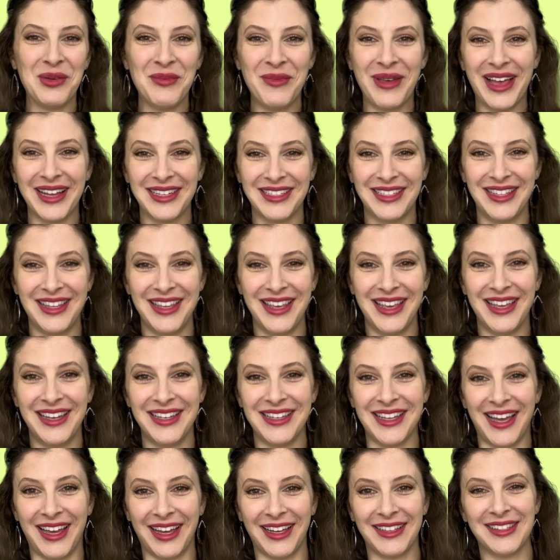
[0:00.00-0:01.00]
back to The
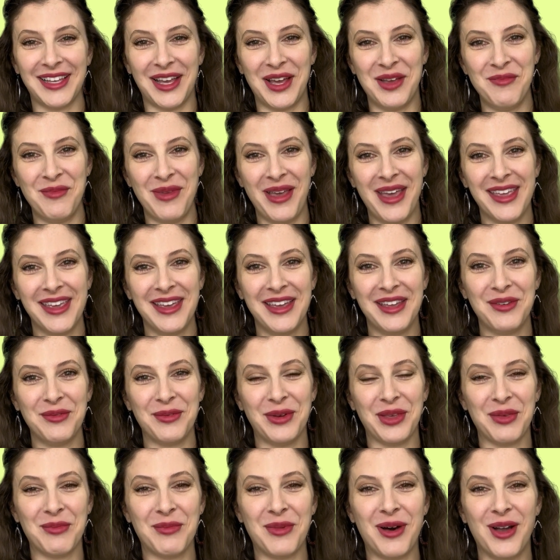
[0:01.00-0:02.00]
Index. I'm Megan
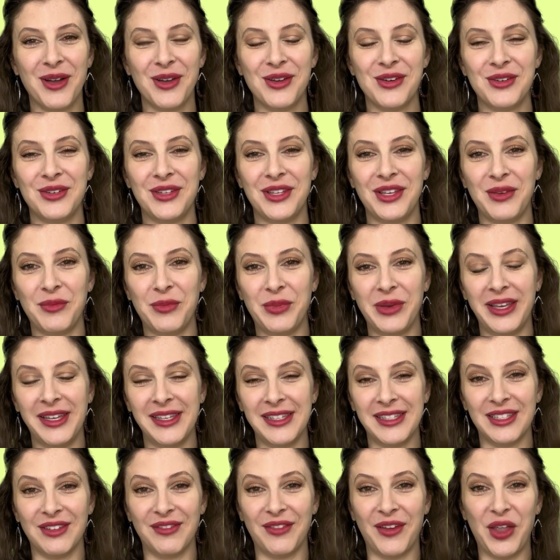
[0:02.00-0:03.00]
with
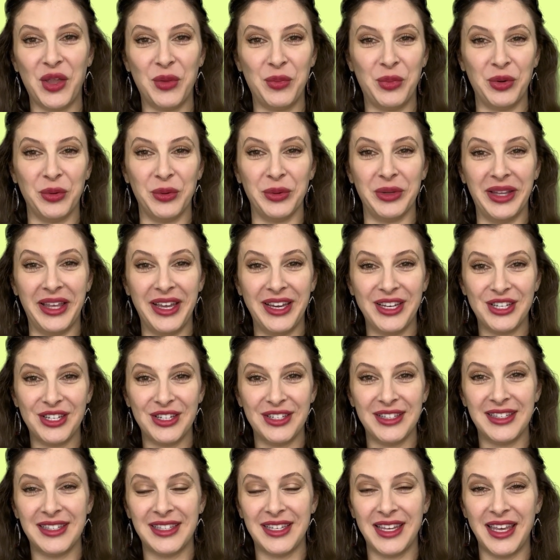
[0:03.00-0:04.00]
MongoDB's Developer
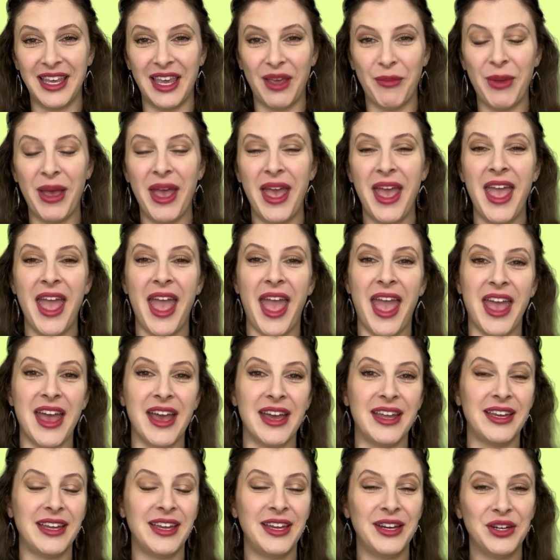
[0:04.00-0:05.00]
Relations team,
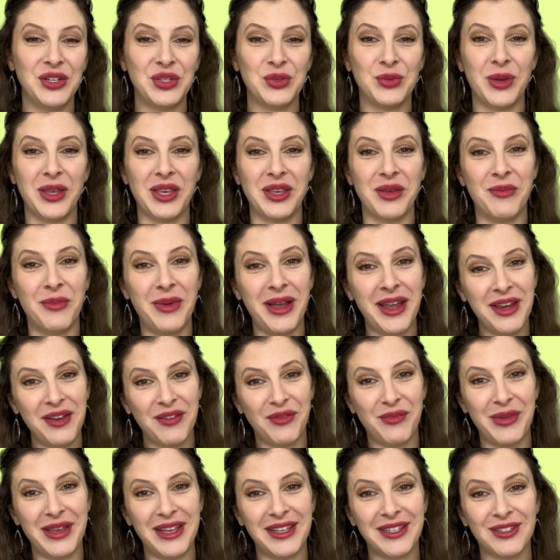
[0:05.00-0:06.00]
and here's what you might have
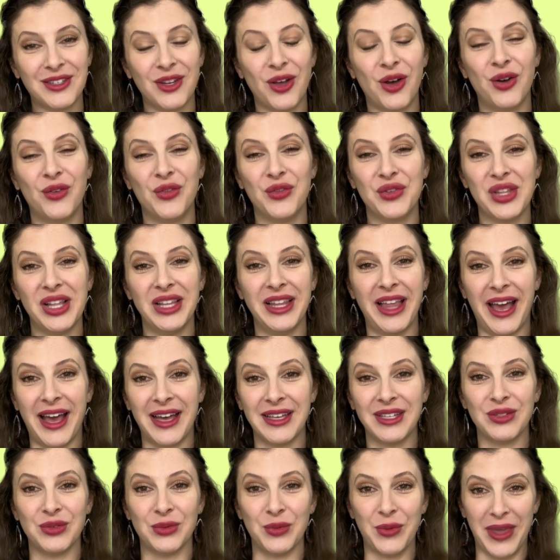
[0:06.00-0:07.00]
missed over the
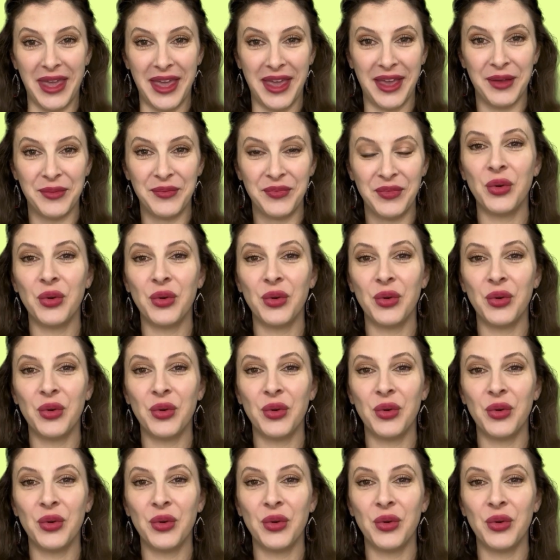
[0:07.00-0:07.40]
last week.